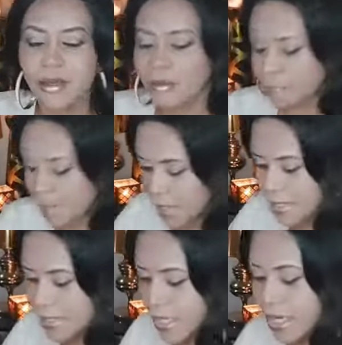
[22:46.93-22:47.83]

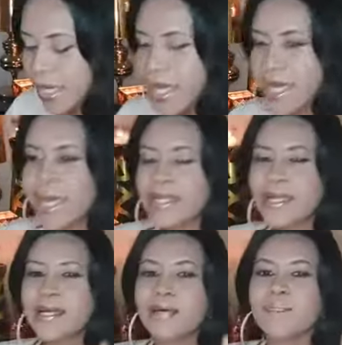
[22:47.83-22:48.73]
Because
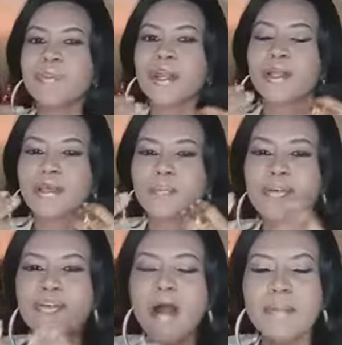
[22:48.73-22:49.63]
in the
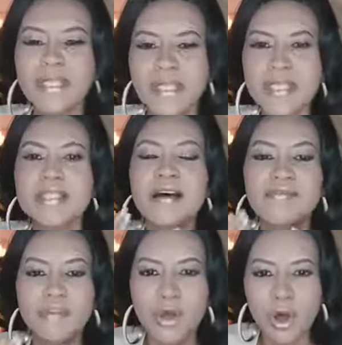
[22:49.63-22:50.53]
promises
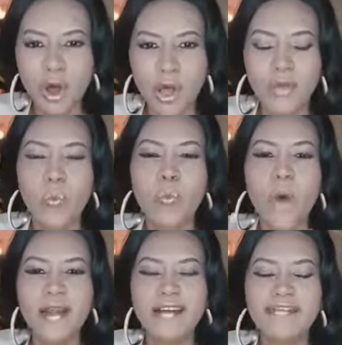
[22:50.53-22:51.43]
of God,
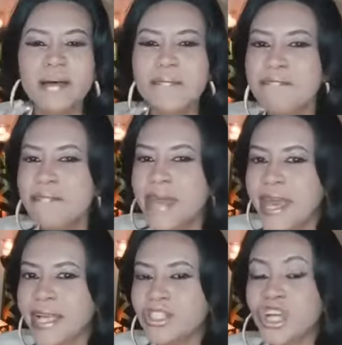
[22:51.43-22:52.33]
one of the
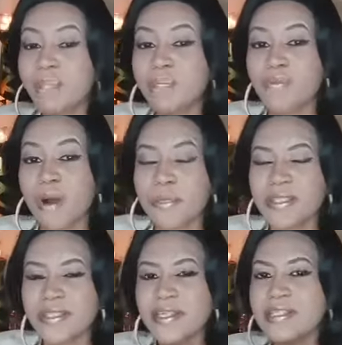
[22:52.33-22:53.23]
major
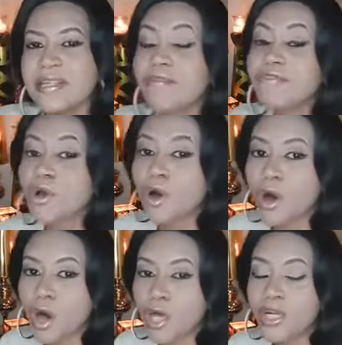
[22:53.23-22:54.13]
promises of
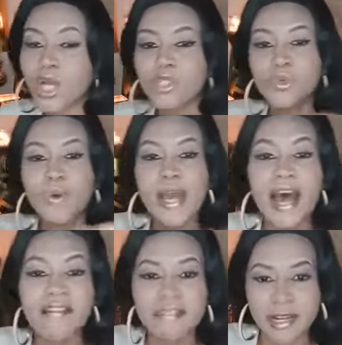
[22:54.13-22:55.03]
God to
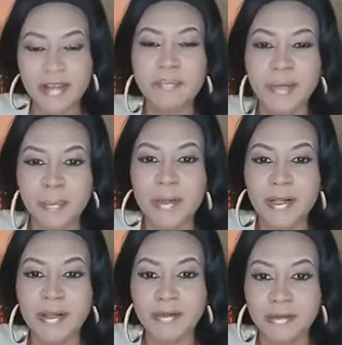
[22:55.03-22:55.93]
covenant
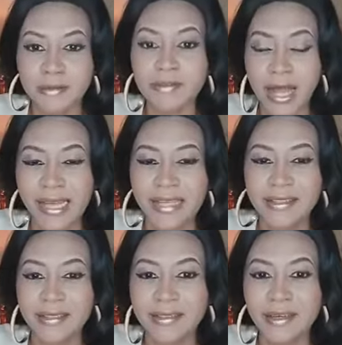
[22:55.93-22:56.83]
people, right,
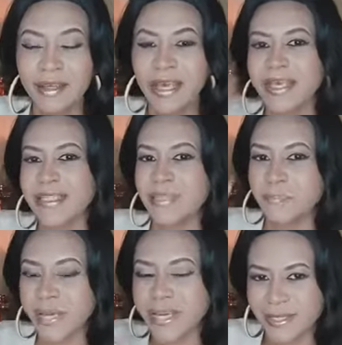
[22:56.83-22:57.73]
is
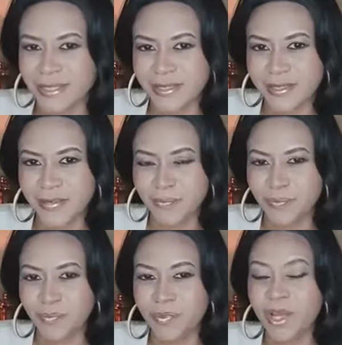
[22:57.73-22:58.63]
peace.
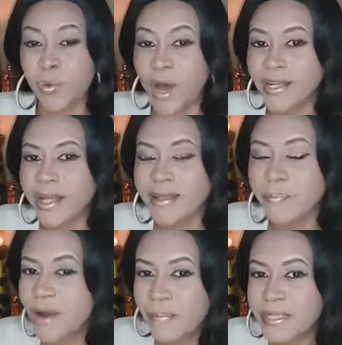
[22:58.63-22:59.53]
What are the
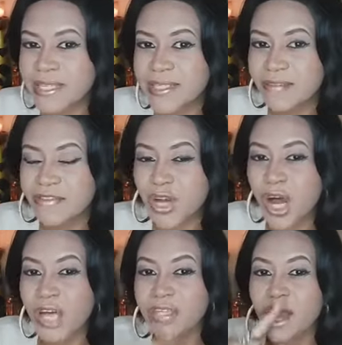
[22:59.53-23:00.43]
promises of
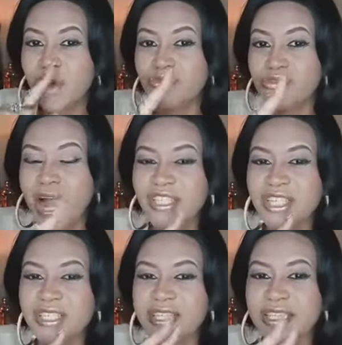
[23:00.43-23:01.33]
God? Righteousness,